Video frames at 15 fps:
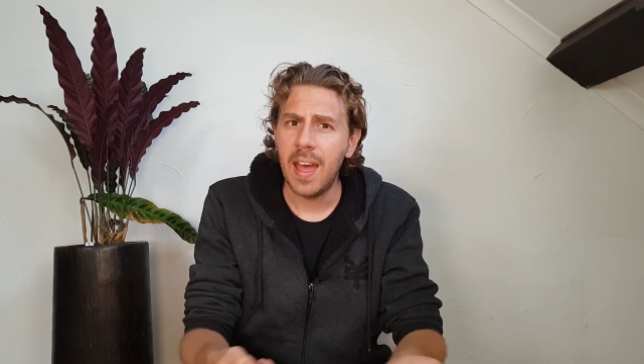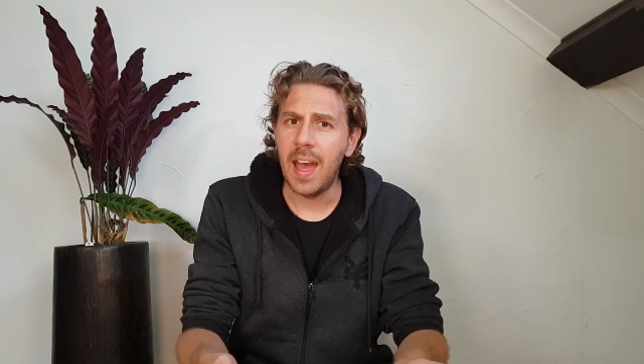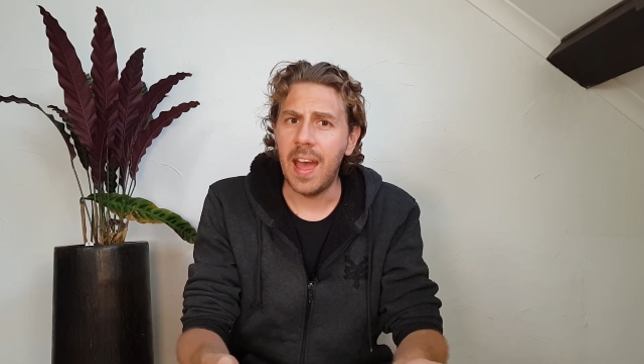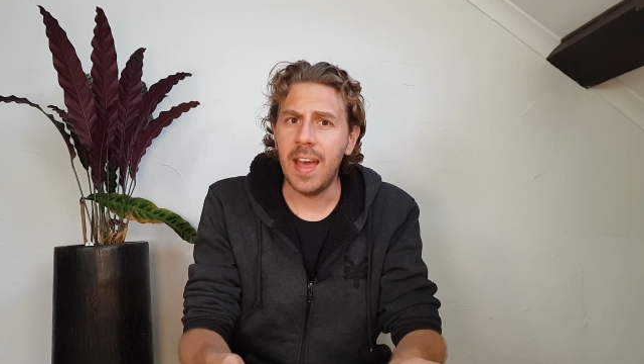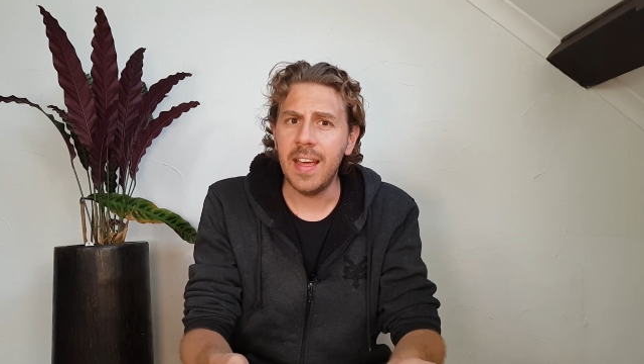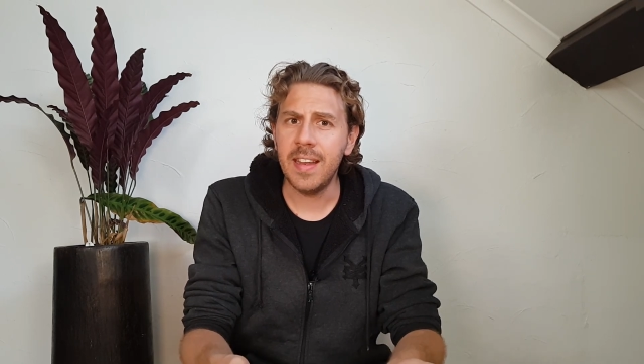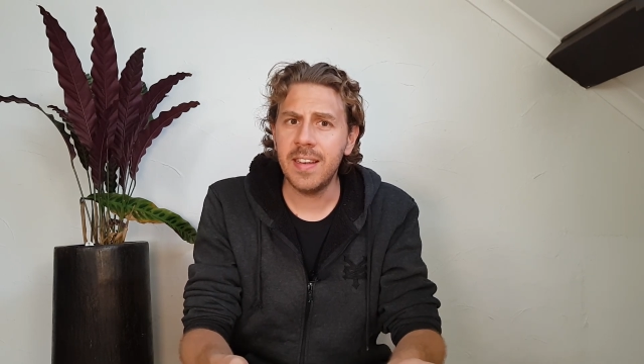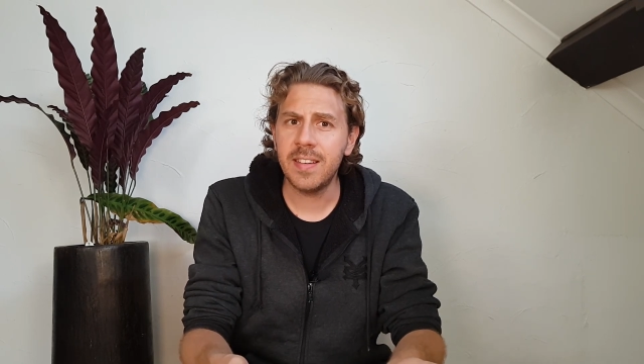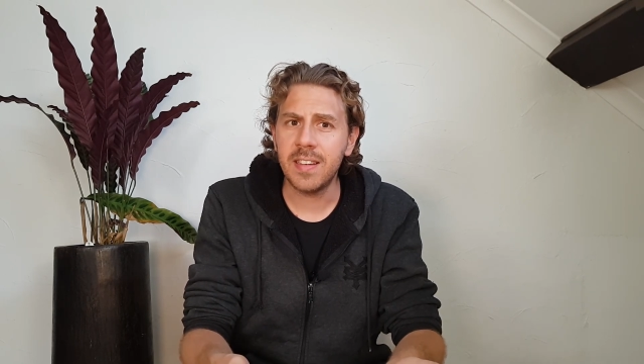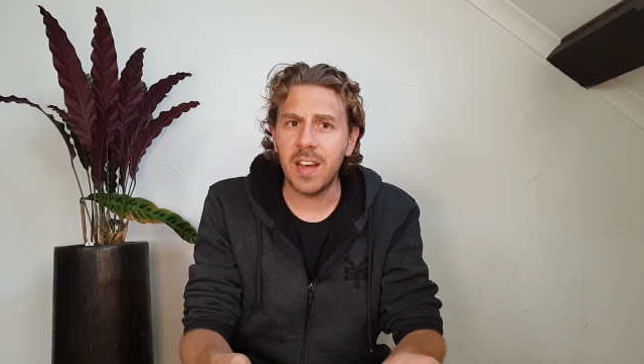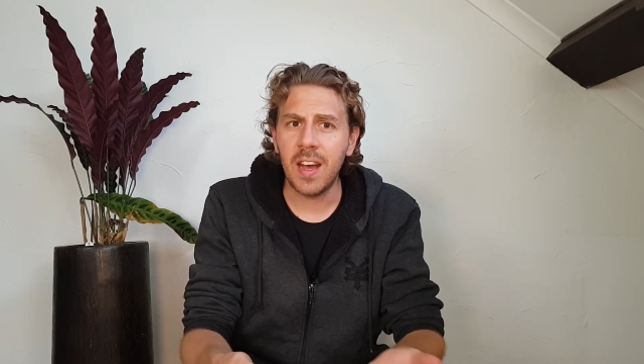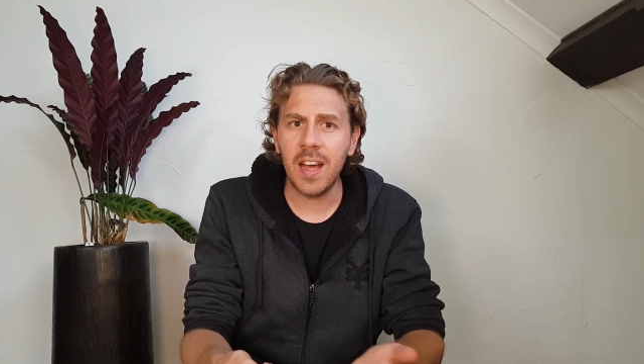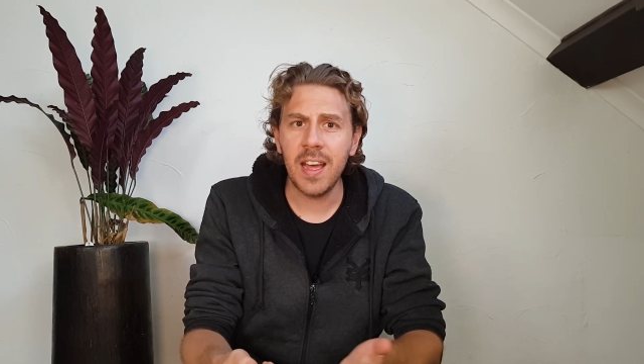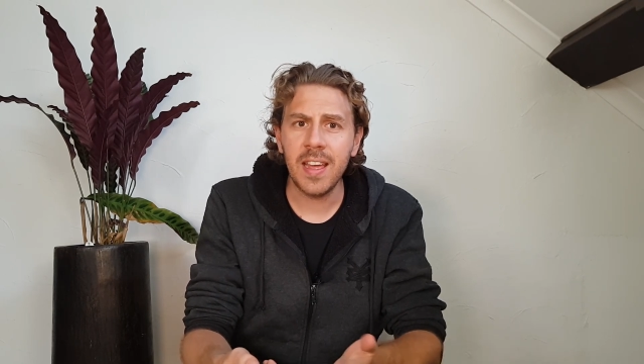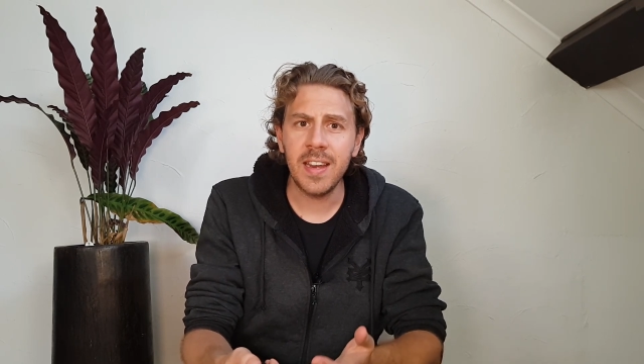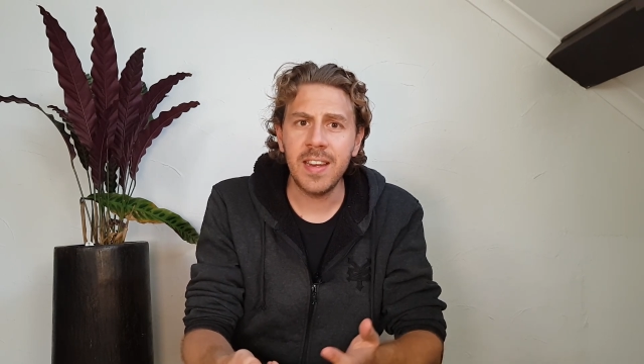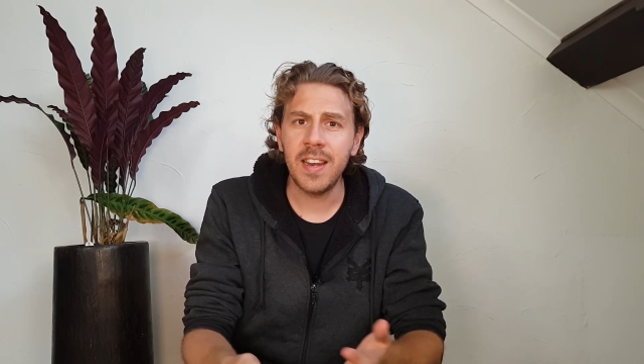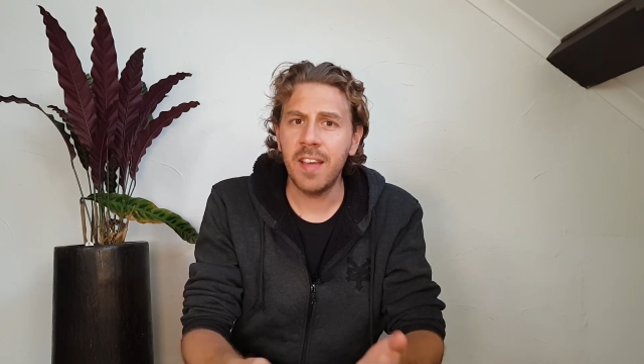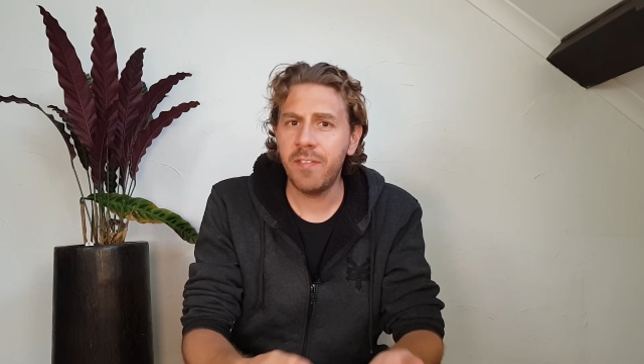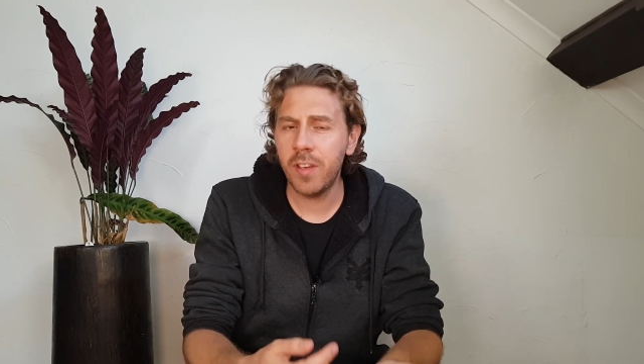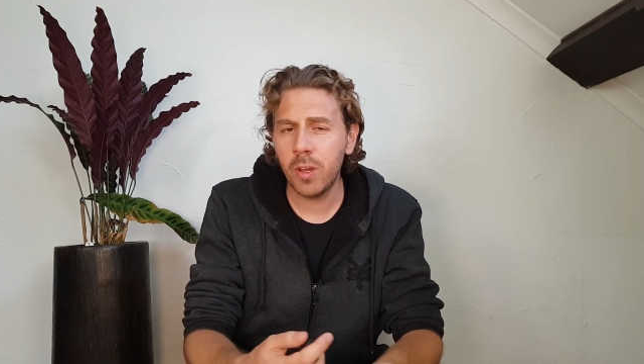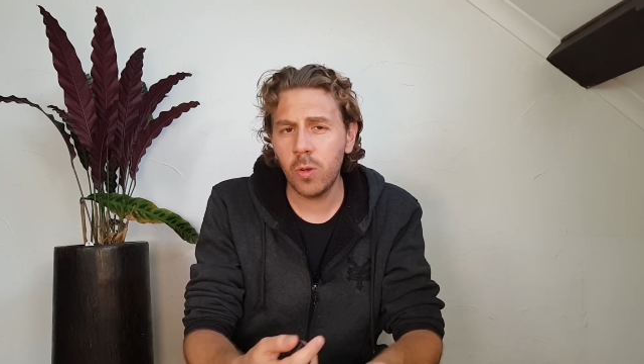And I
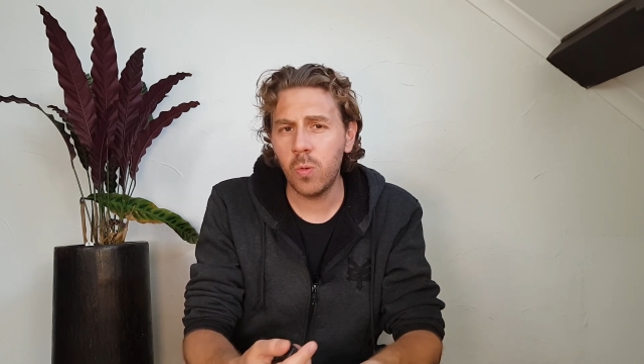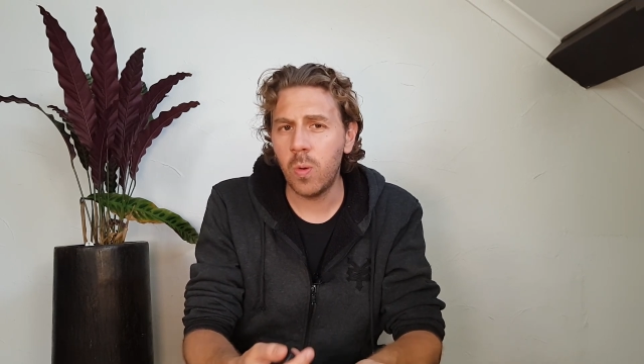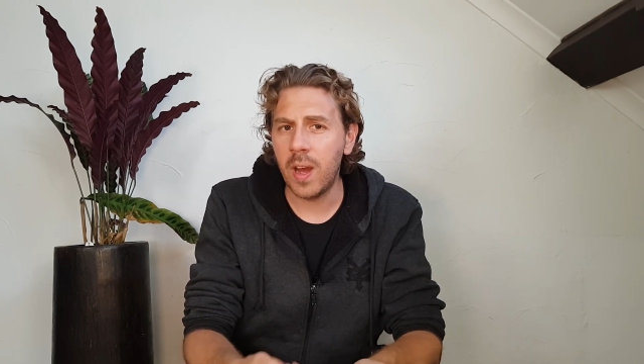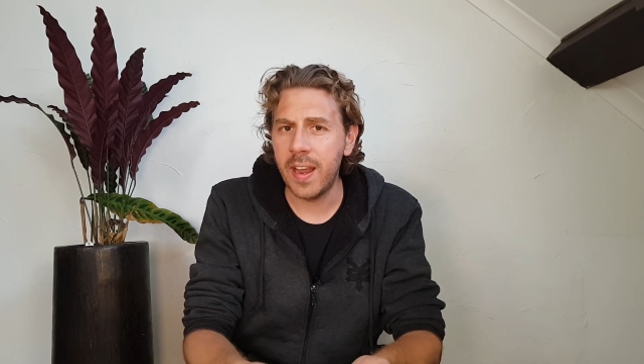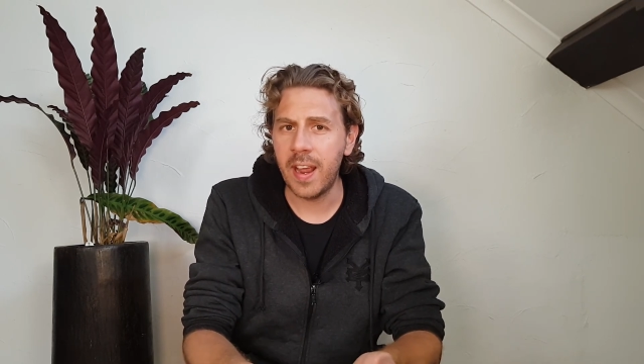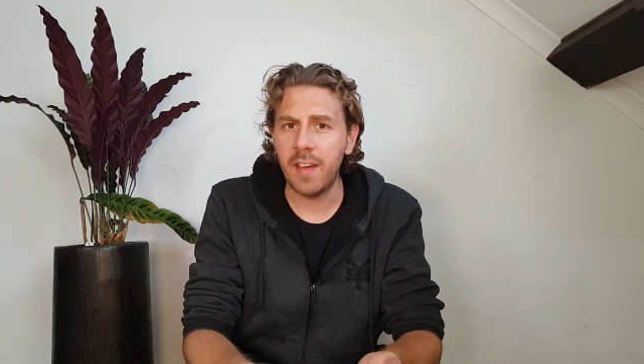never quite